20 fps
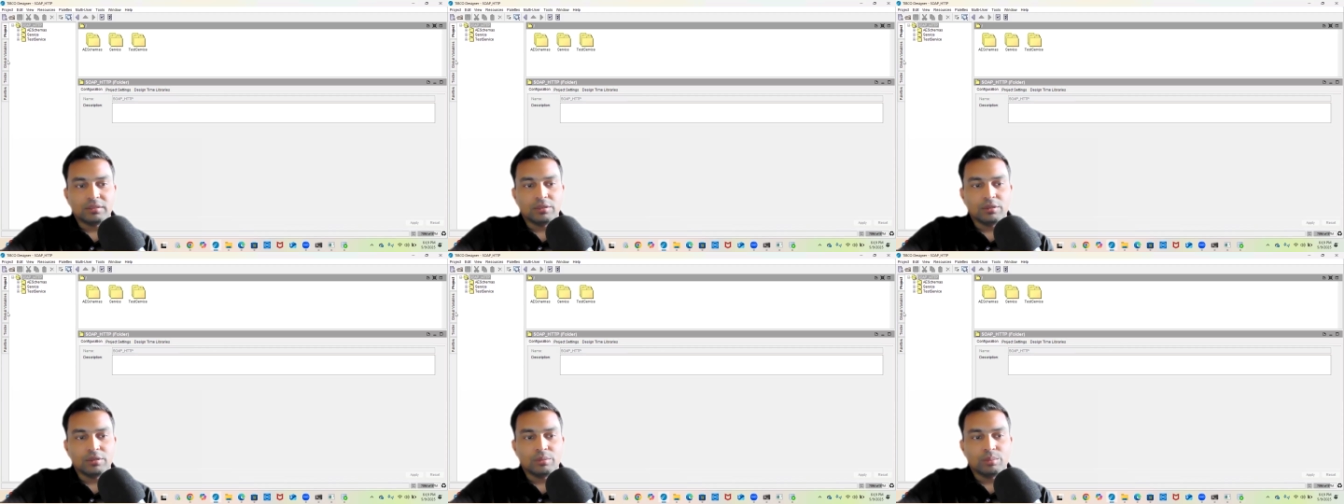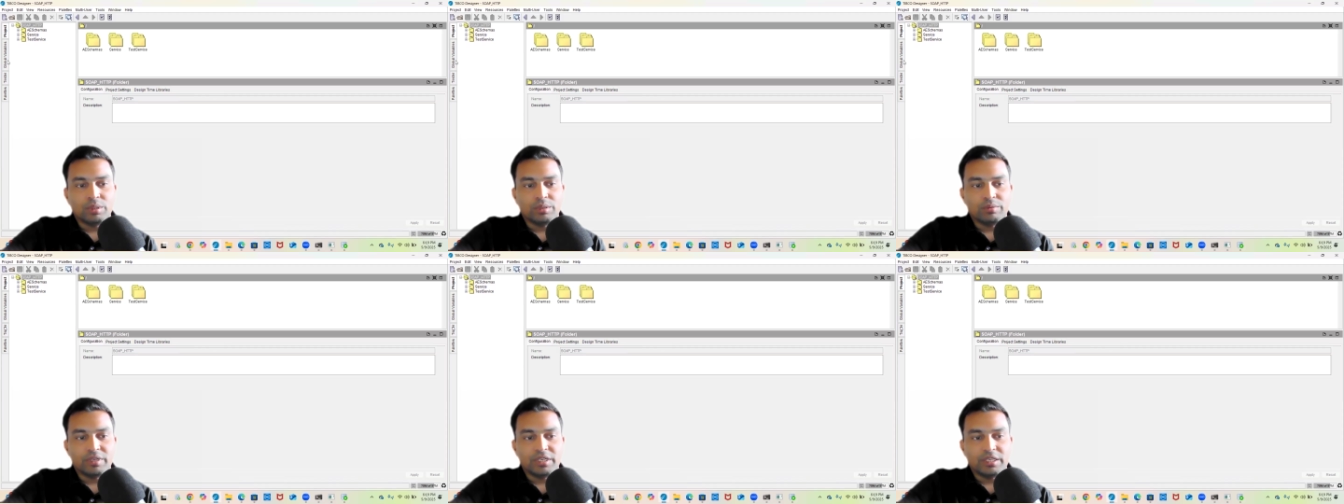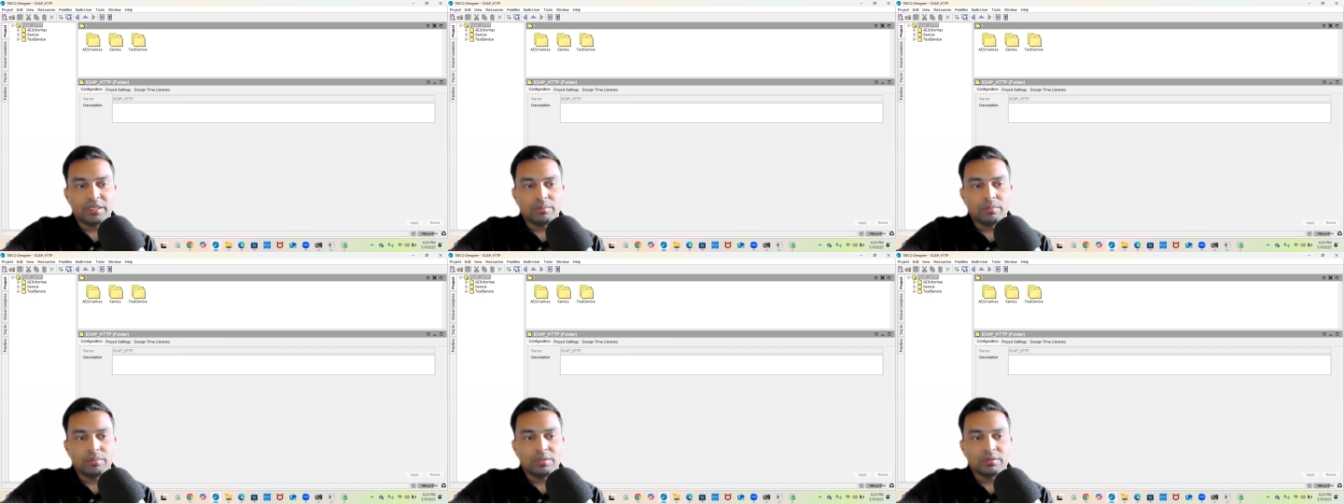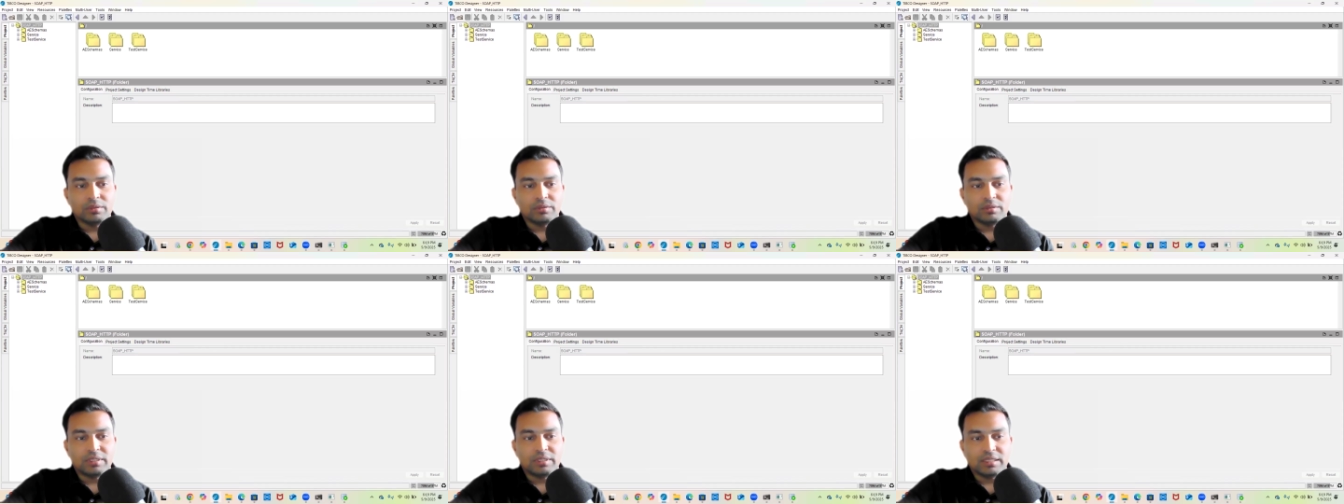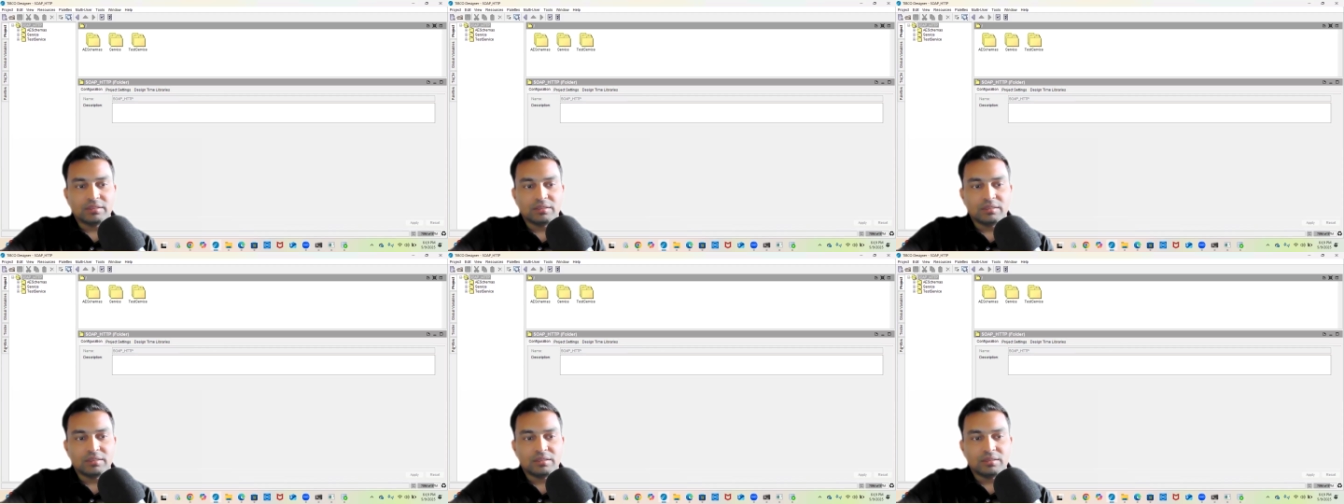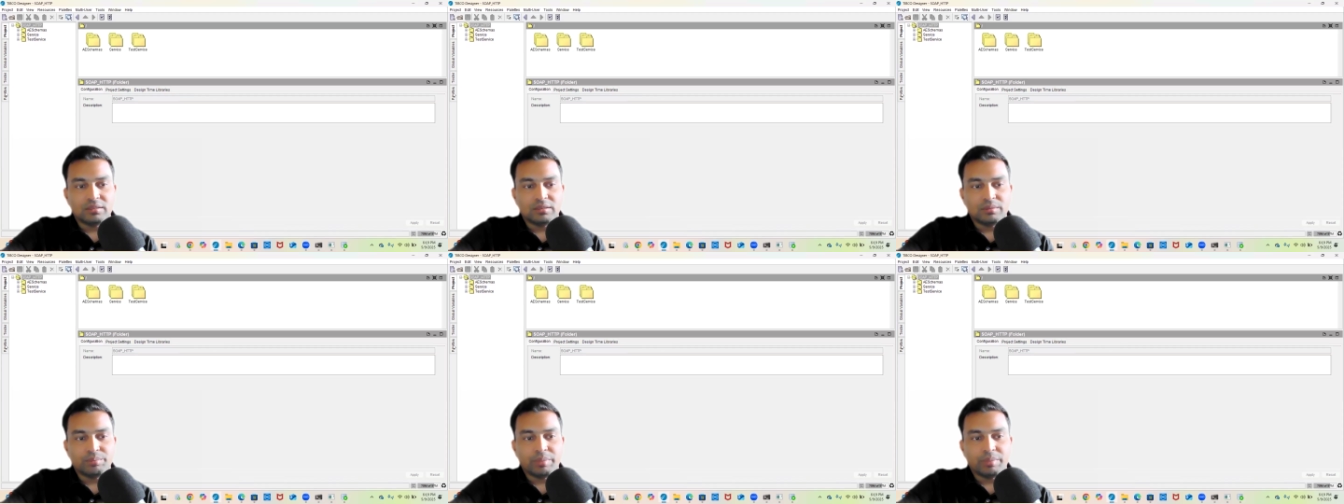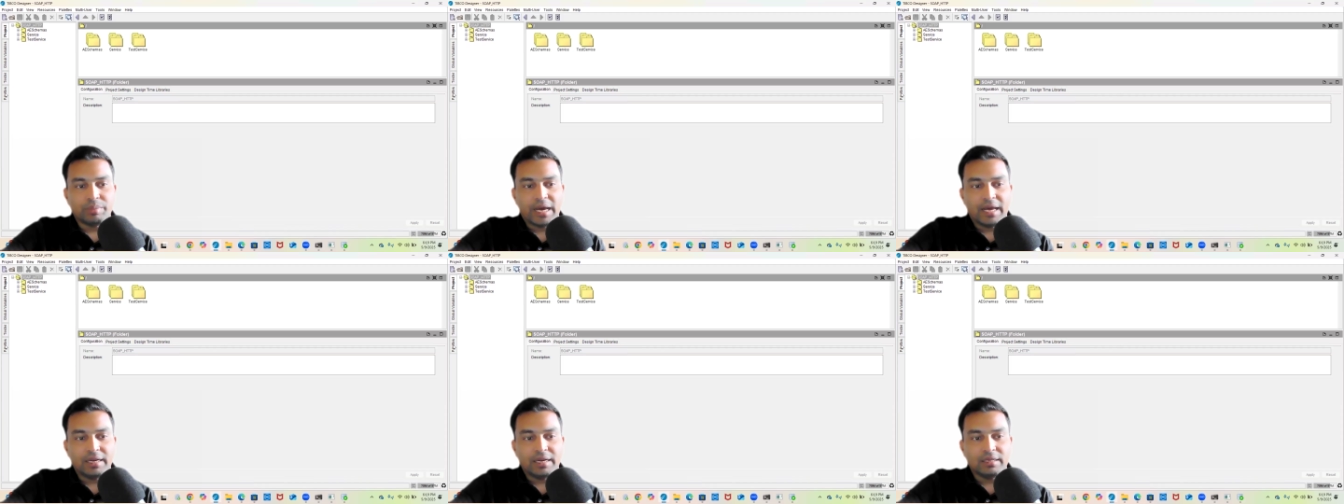global variables, tester,
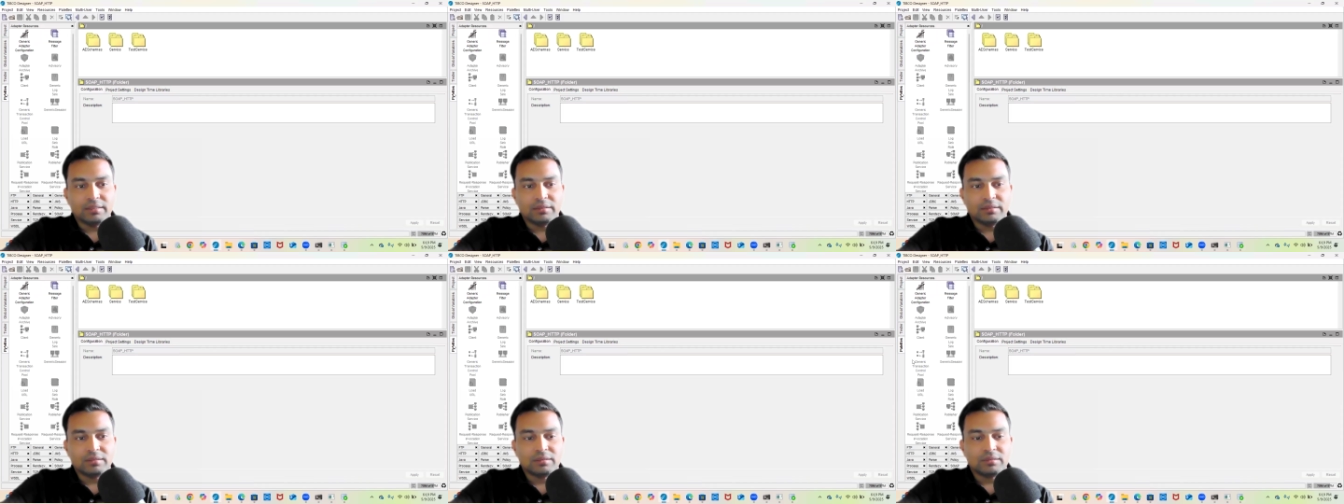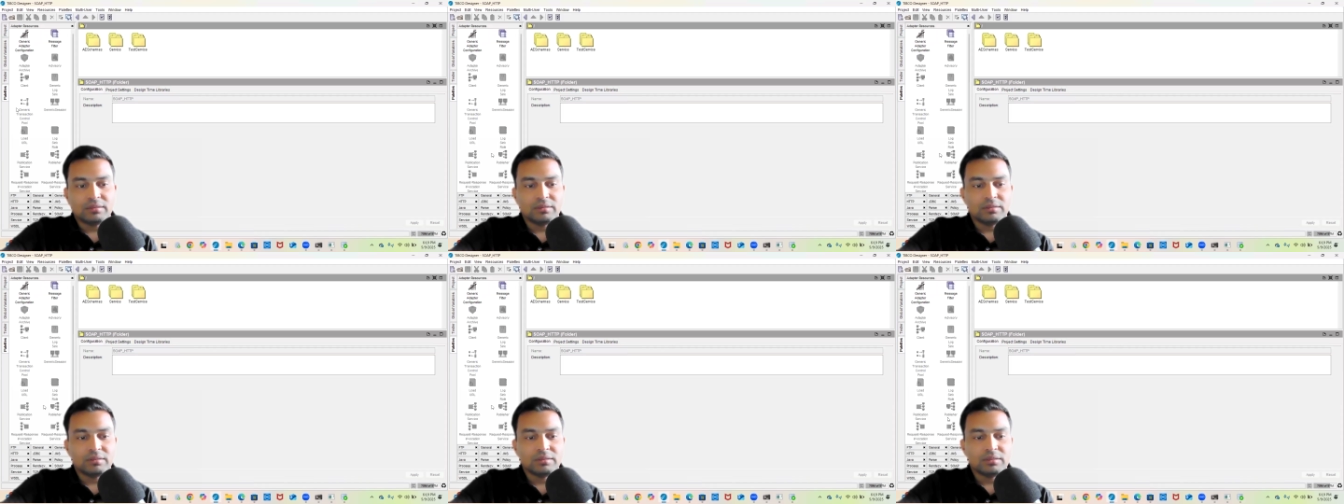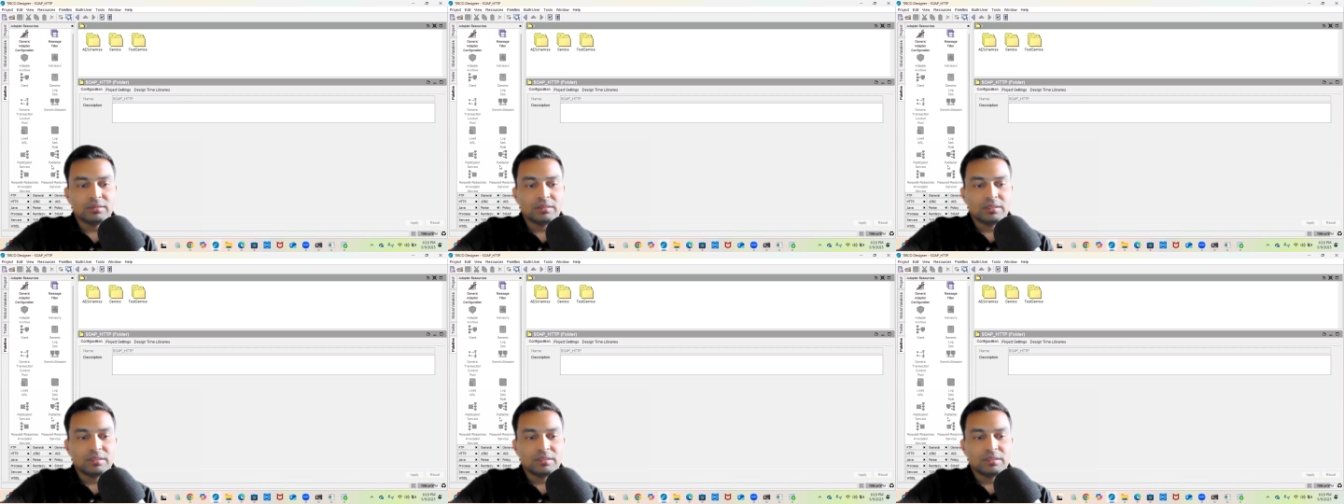palettes.